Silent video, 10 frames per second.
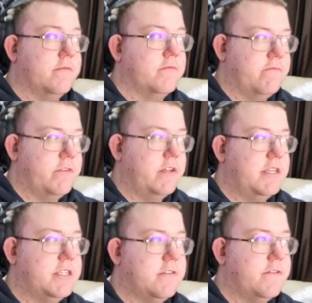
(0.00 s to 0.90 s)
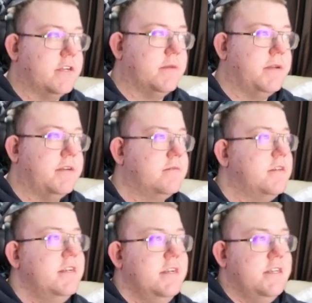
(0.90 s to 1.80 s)
release of her coming out,
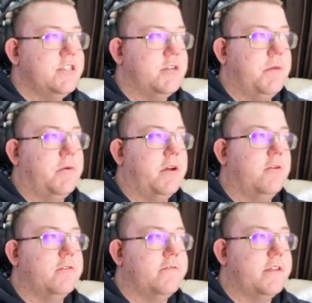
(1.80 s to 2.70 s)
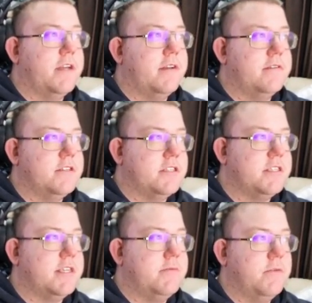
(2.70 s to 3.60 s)
so you might want to hold off for that and just
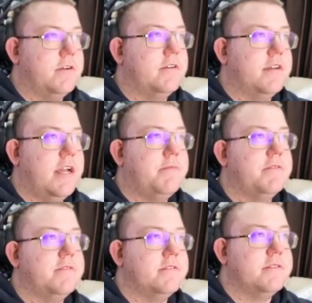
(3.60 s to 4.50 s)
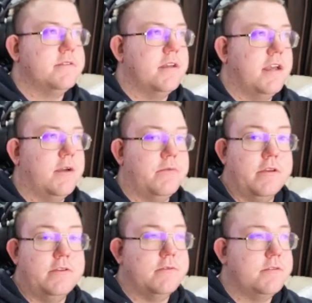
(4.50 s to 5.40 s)
see what happens with
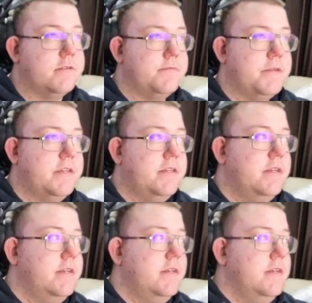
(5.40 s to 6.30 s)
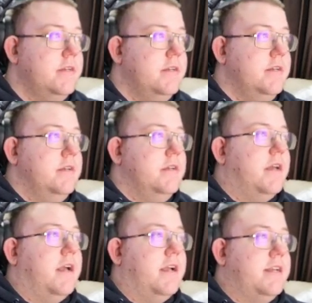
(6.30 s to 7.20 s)
those ones.
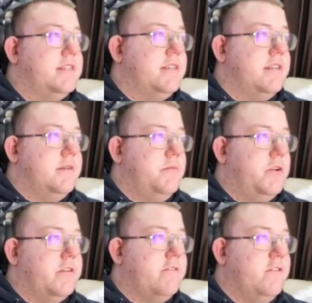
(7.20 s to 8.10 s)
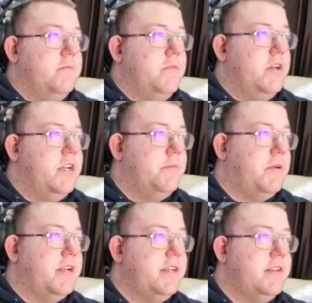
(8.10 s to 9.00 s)
Here's the other monochrome
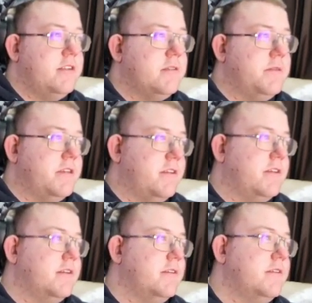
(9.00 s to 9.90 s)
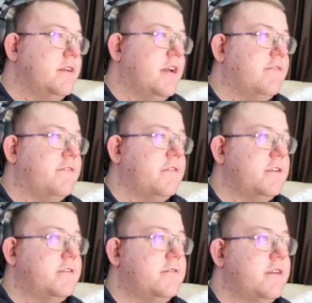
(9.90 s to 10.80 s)
bunny Natsumi for
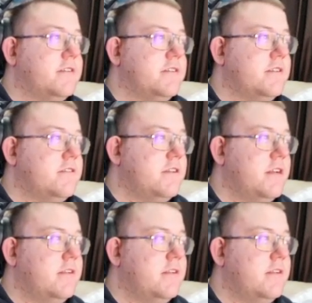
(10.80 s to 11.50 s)
32,800 yen.